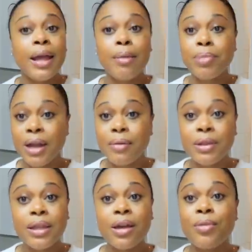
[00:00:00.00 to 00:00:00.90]
and play
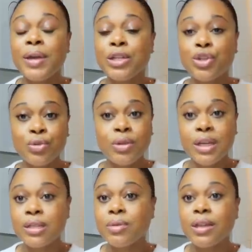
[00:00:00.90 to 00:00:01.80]
with them and do
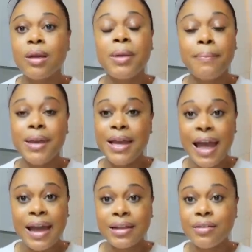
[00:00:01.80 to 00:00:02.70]
things with them and be
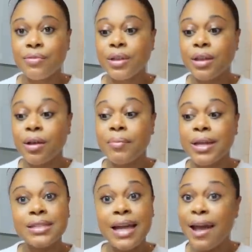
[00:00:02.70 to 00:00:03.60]
active with them
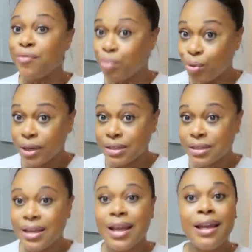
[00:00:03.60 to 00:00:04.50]
because I have
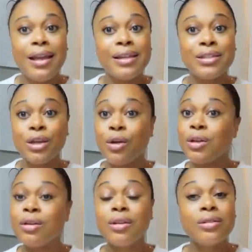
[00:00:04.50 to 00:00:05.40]
boys. And so
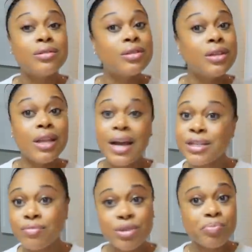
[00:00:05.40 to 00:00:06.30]
there are
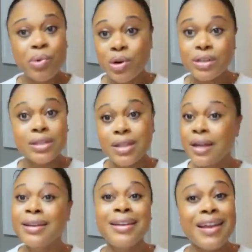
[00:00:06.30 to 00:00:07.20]
lots of
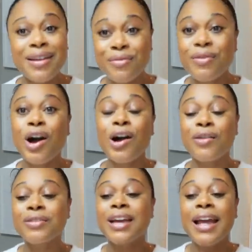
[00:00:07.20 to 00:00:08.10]
sports
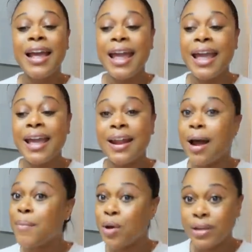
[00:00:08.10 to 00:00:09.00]
involved and
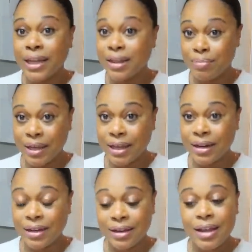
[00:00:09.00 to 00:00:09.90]
I'm only at the
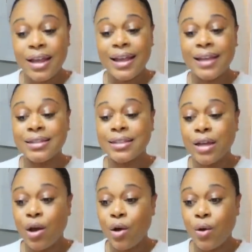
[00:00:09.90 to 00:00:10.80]
beginning. And
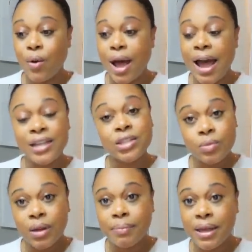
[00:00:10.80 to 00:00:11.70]
so I
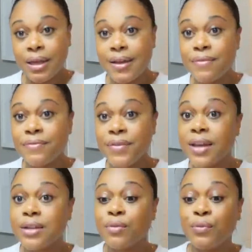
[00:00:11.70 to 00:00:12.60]
just want to be
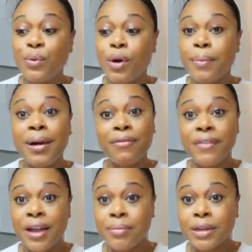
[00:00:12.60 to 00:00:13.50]
fit for my
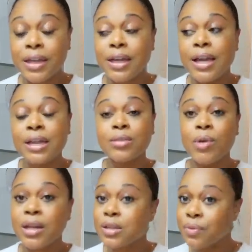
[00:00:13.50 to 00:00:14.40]
family as
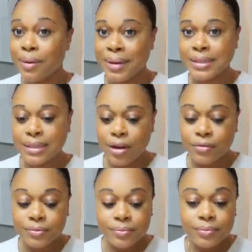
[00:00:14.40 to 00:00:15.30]
well as for myself